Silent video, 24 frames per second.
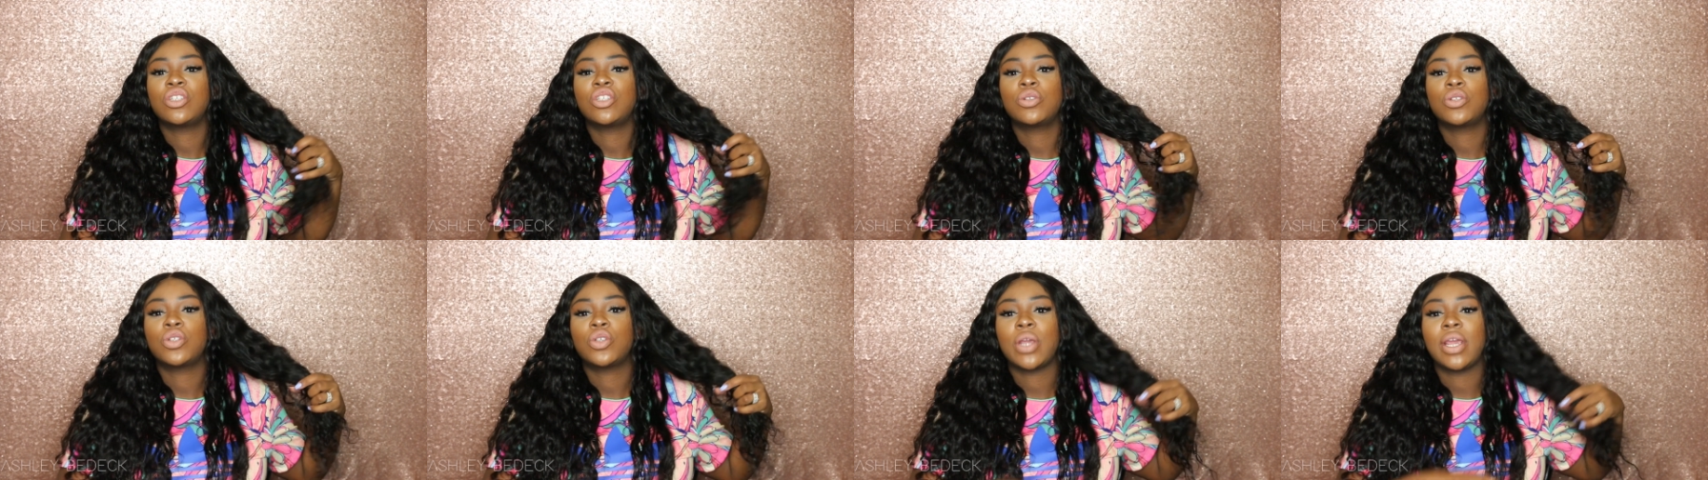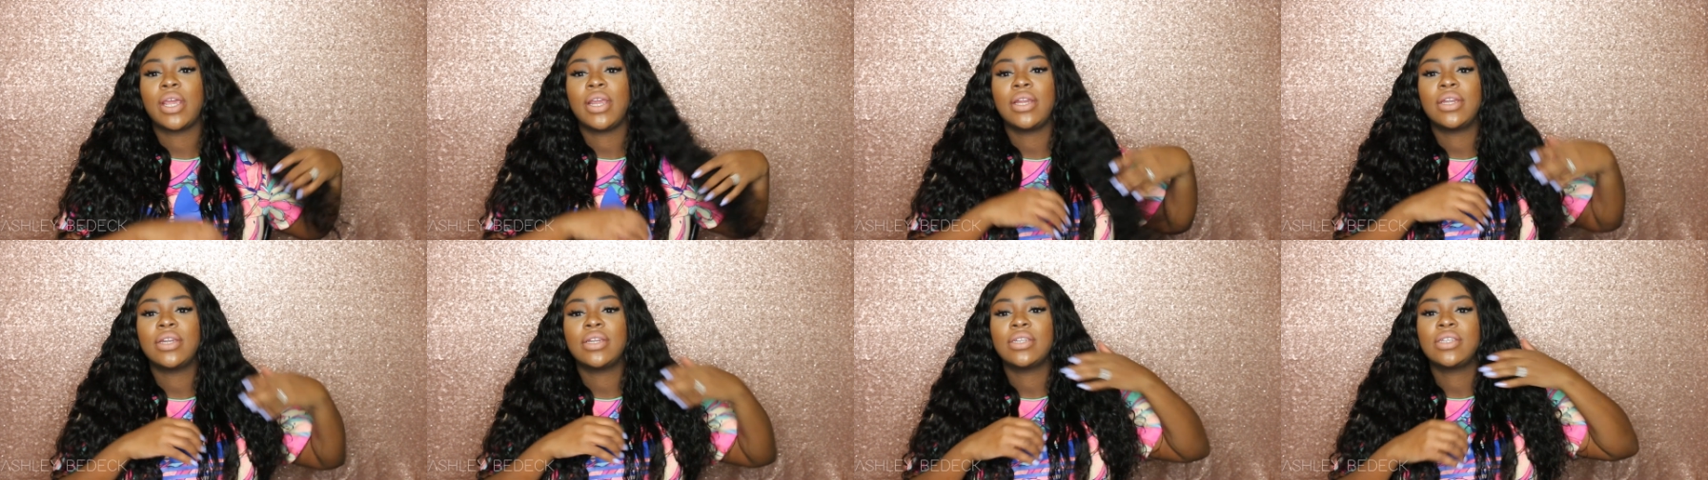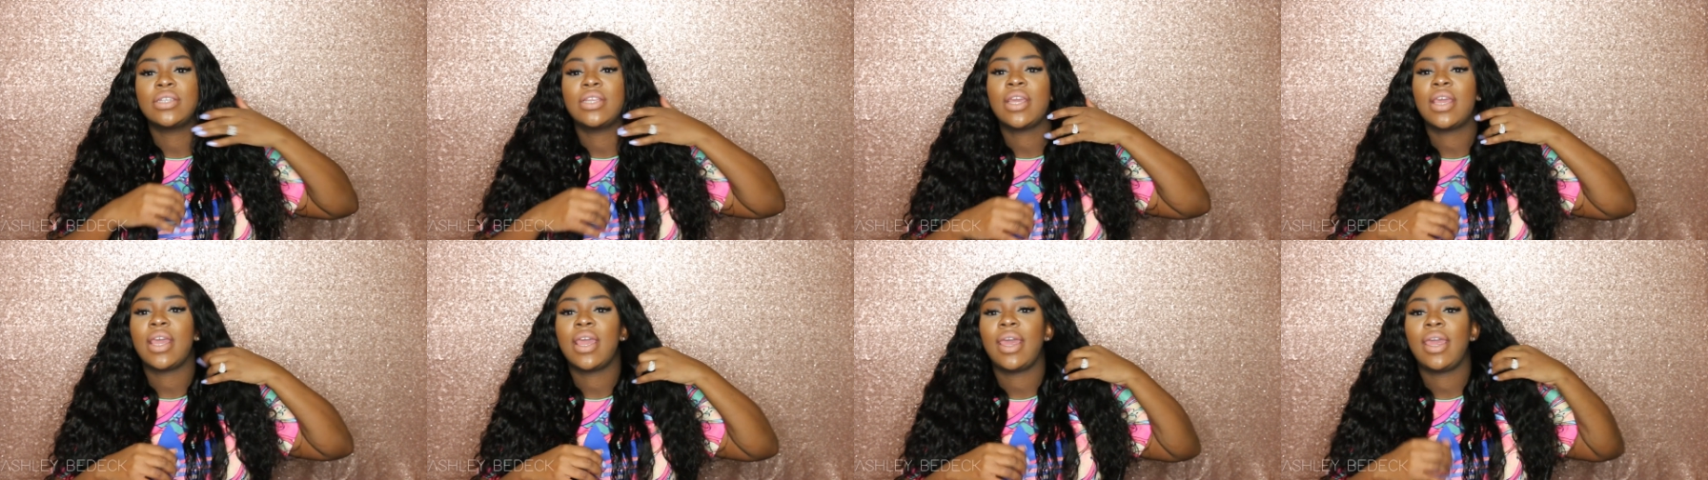
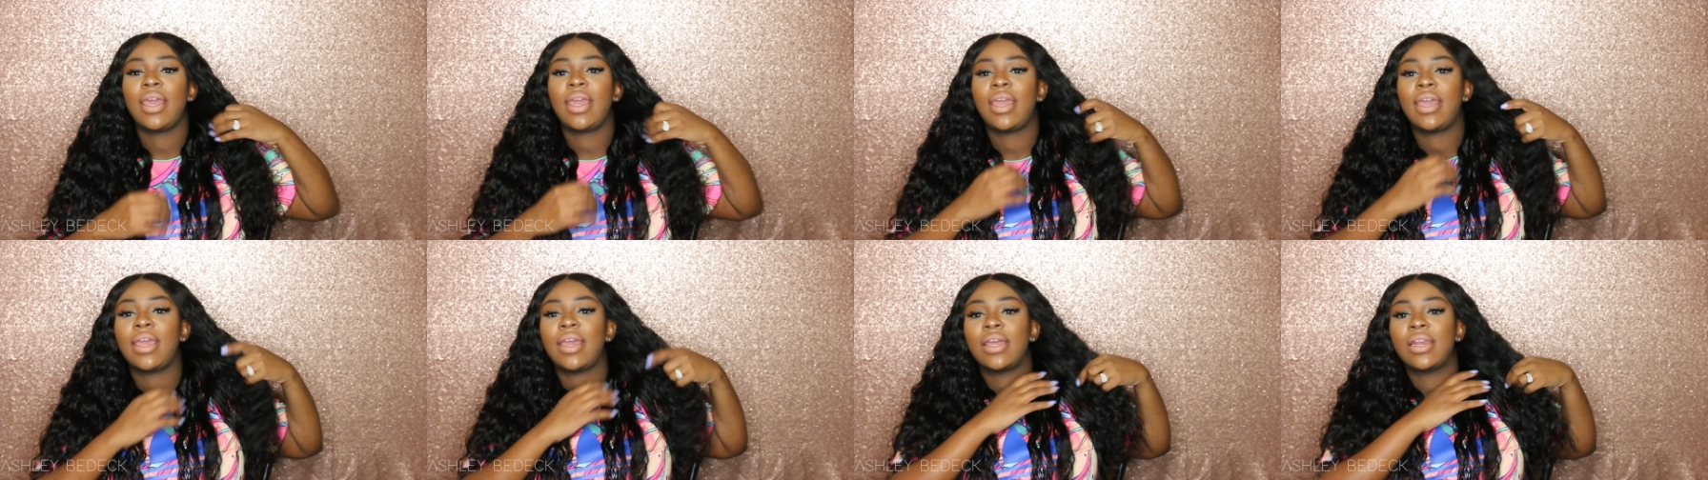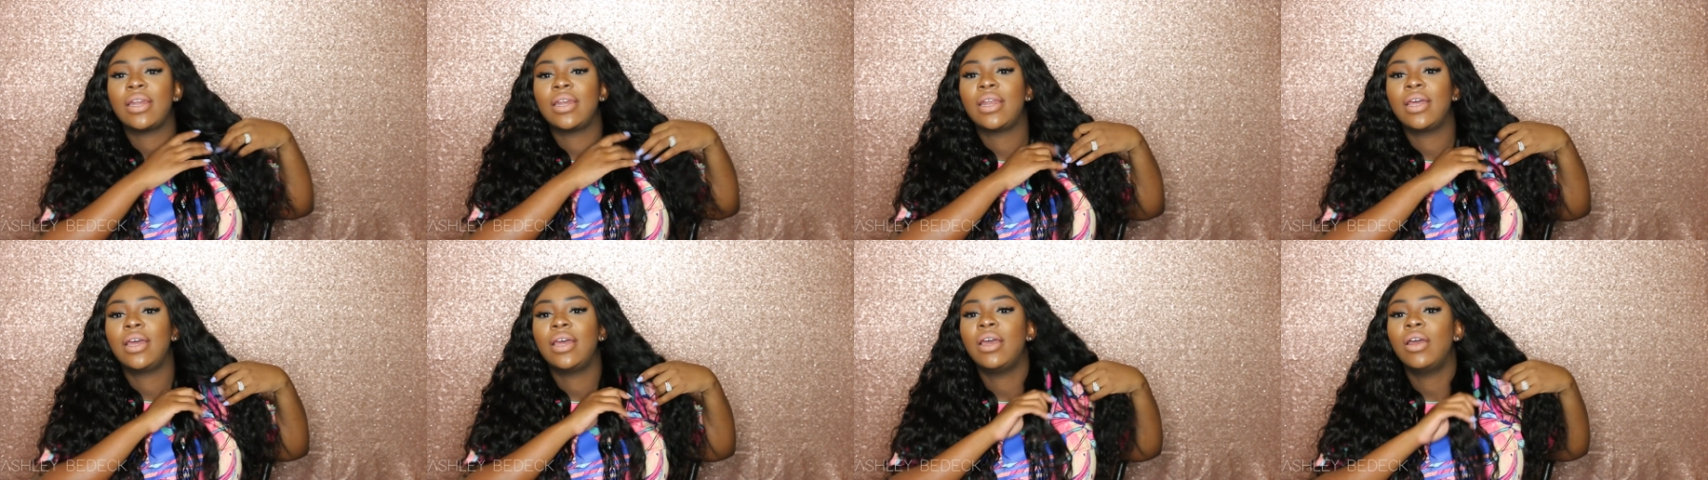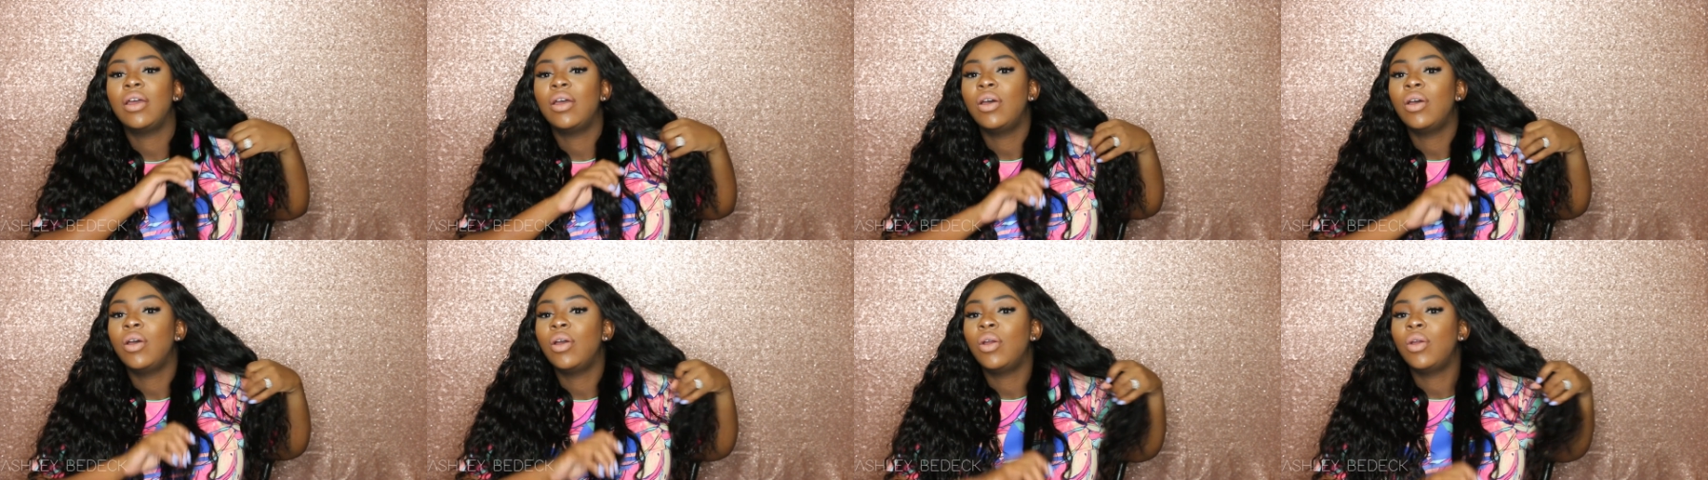straightened and
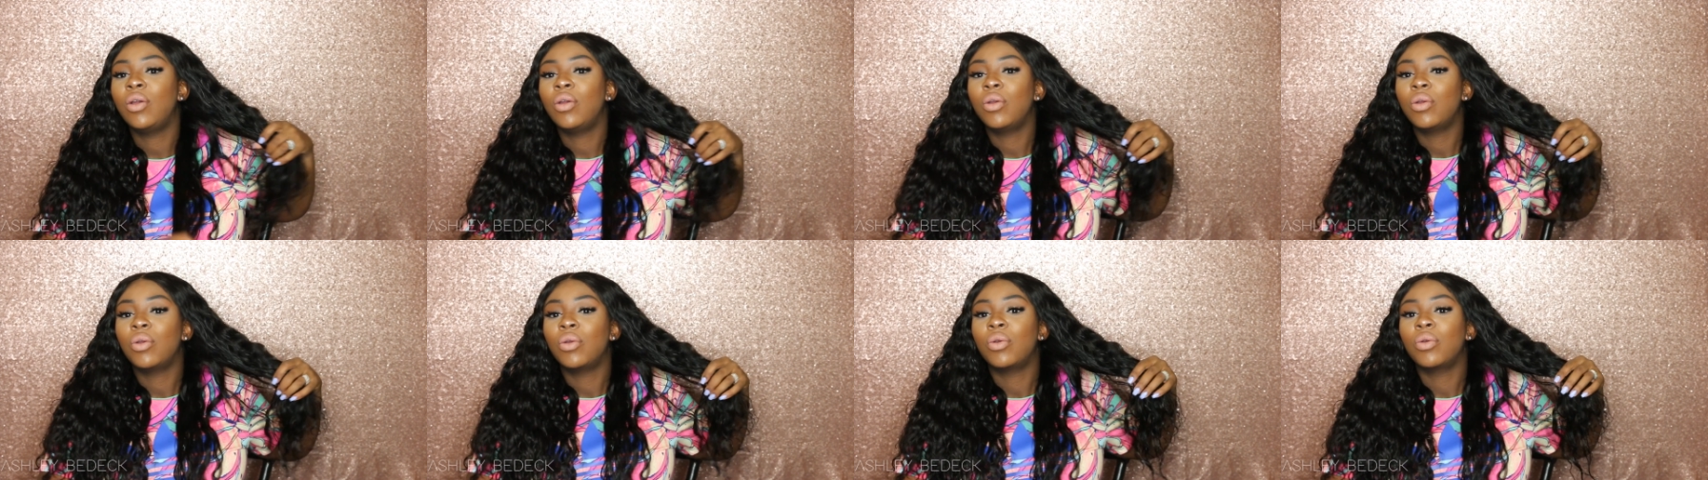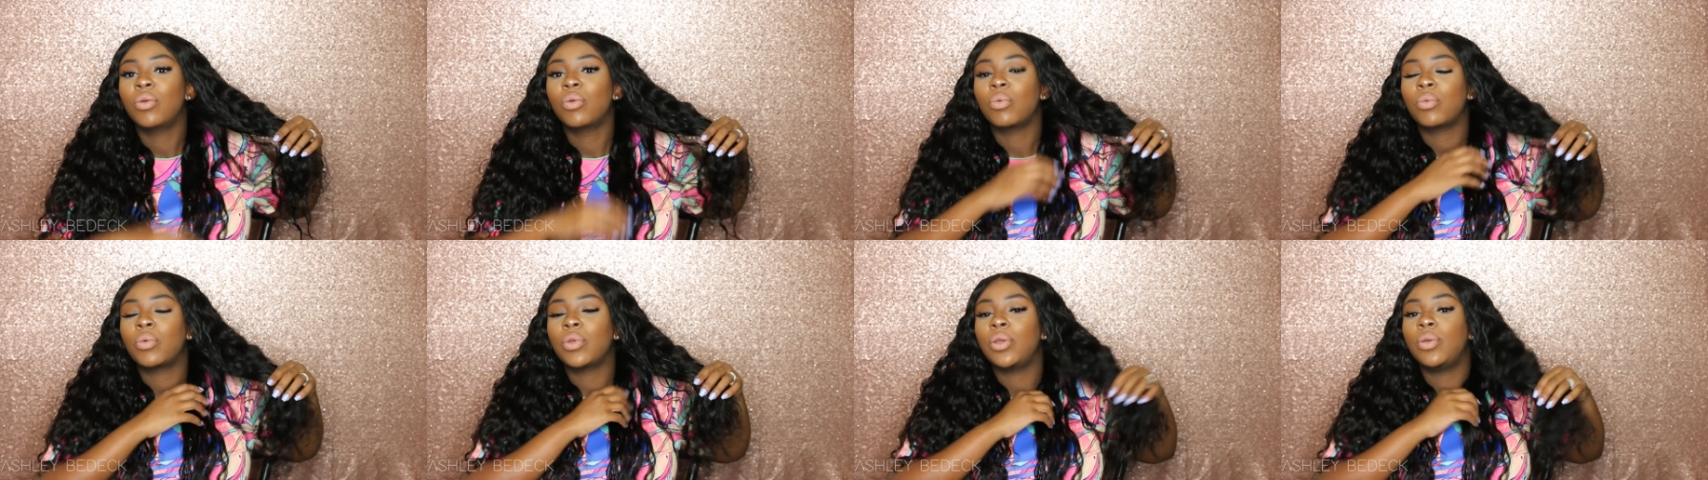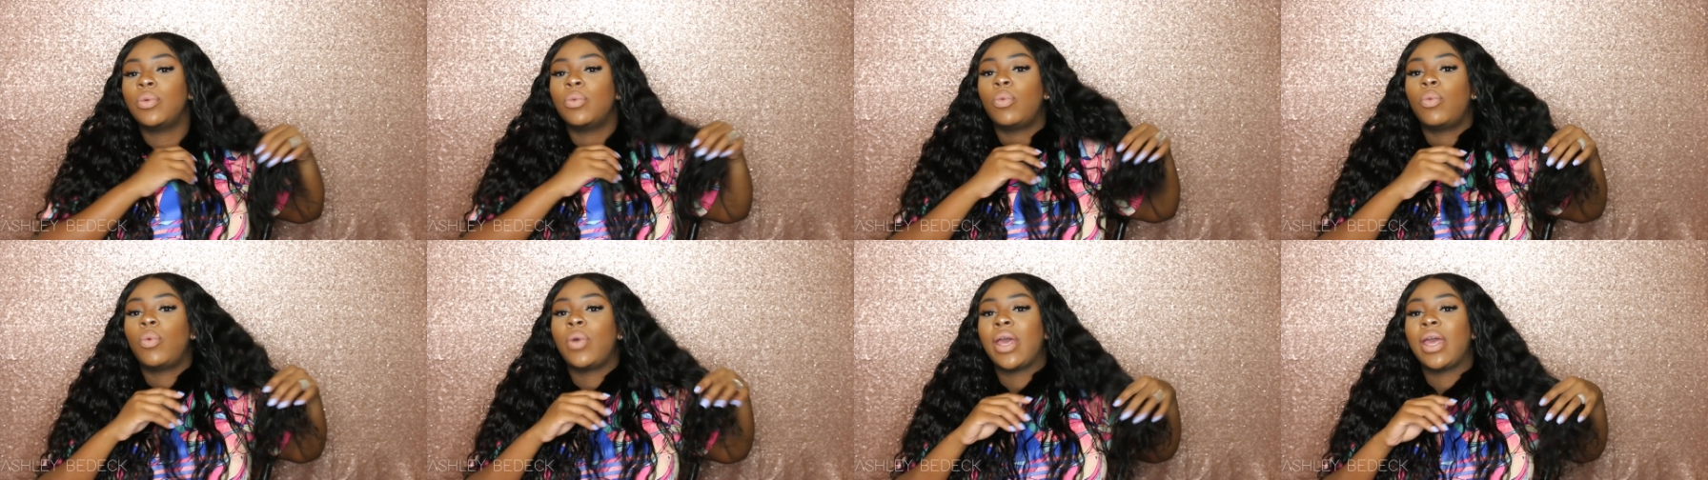
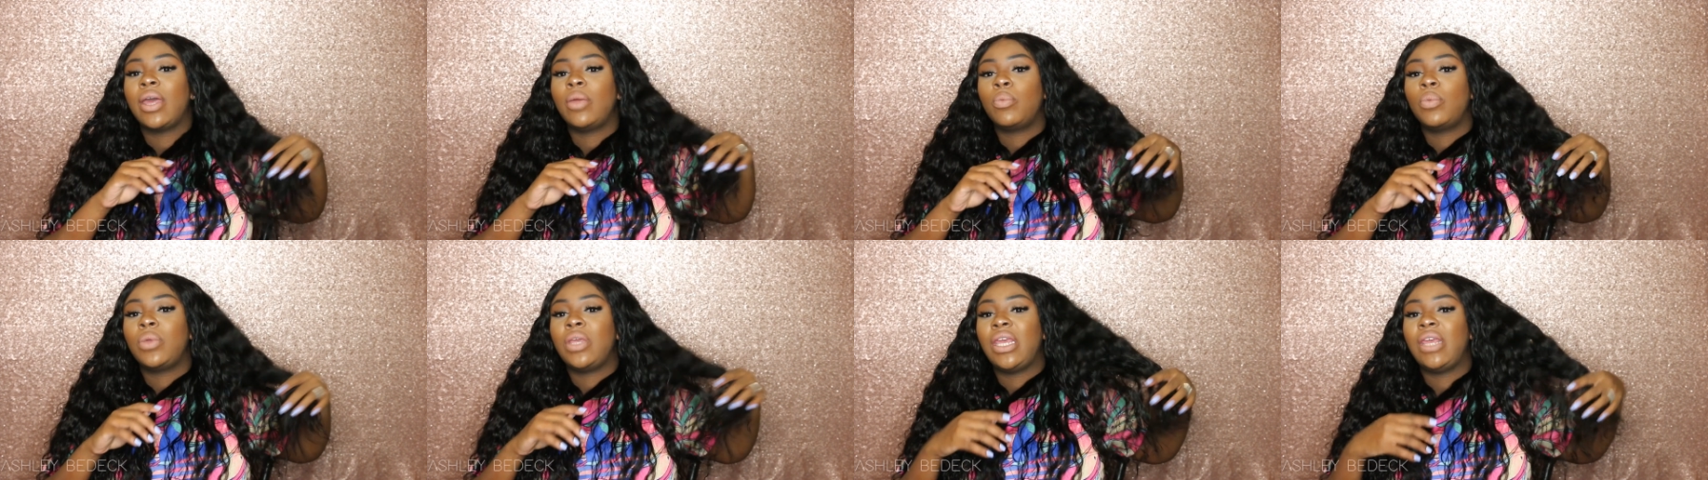re-wet,